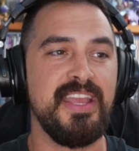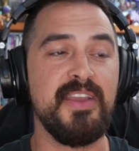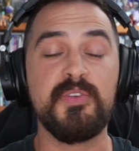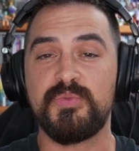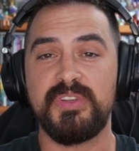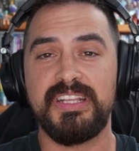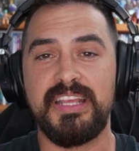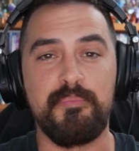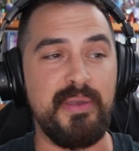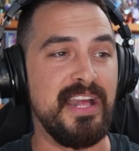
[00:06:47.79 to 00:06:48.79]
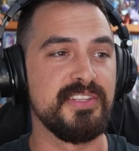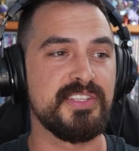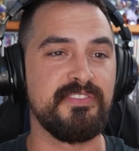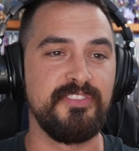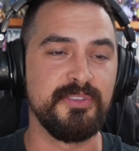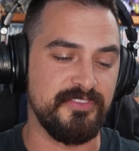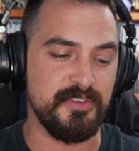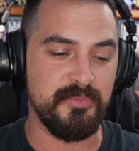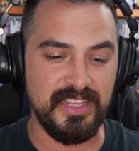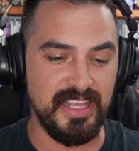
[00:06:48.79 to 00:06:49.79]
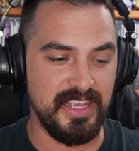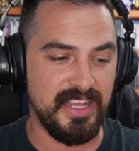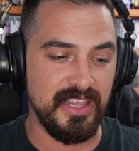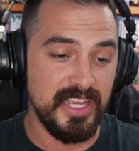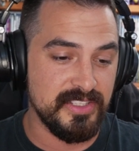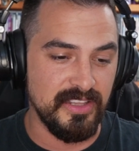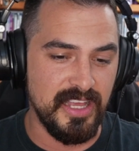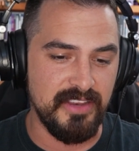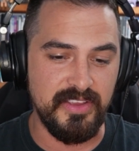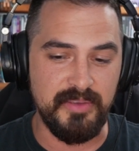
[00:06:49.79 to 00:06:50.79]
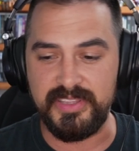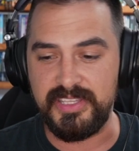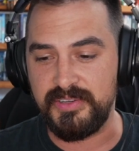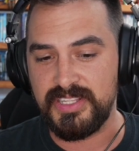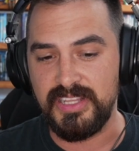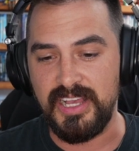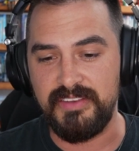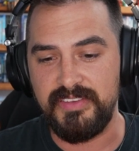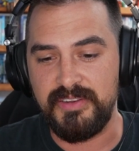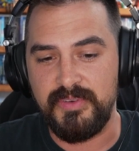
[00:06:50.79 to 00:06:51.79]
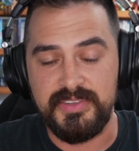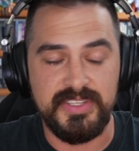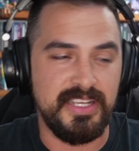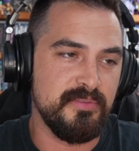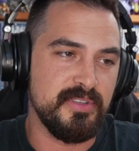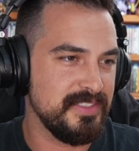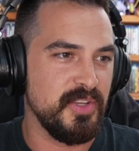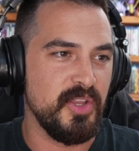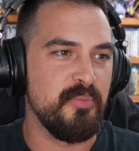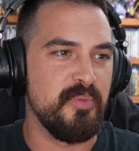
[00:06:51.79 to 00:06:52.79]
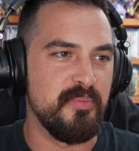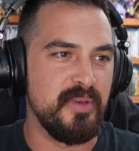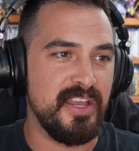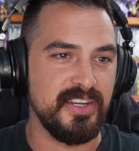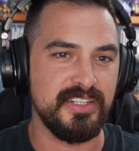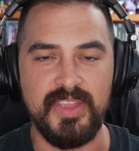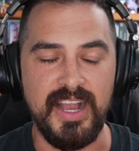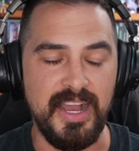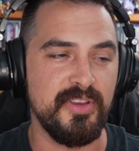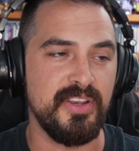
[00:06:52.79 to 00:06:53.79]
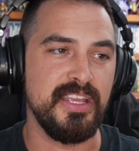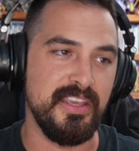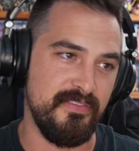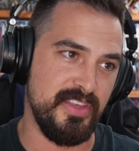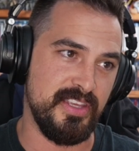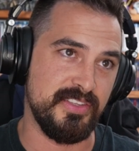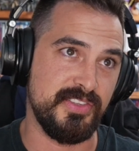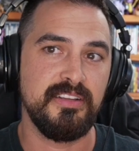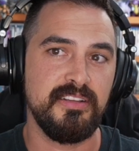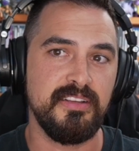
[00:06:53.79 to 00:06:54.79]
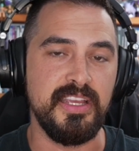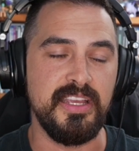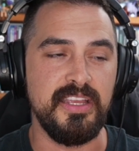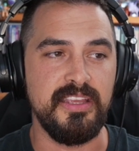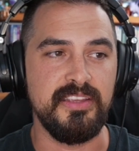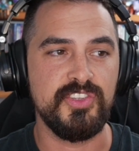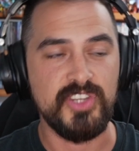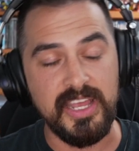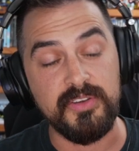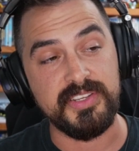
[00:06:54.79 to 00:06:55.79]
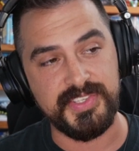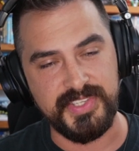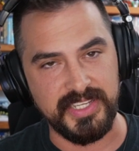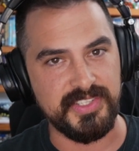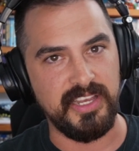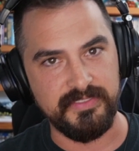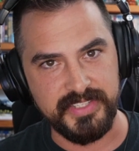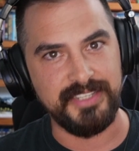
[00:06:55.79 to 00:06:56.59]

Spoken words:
was really a balanced film for me. Like, I liked a lot of it, but there was a lot of it where I was like, well, could have been better. I'm going to give this a generous 6 out of 10.